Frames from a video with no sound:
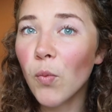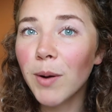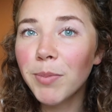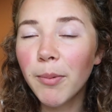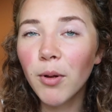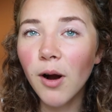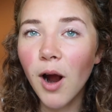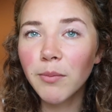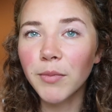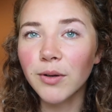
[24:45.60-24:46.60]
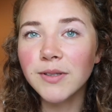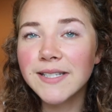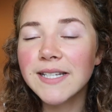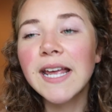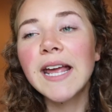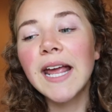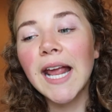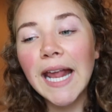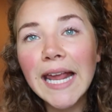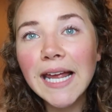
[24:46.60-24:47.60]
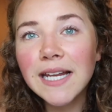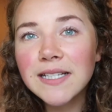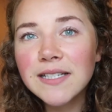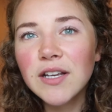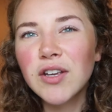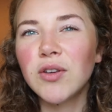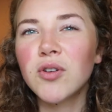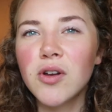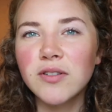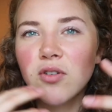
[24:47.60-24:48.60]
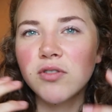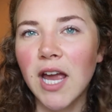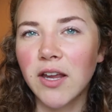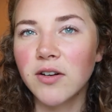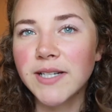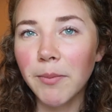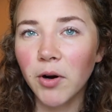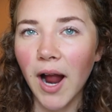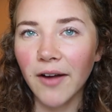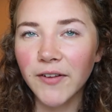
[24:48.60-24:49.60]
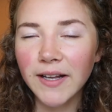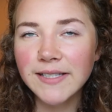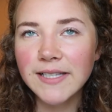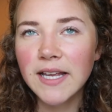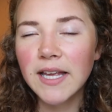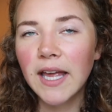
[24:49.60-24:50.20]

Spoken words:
when people are on most. And you can also check your demographics.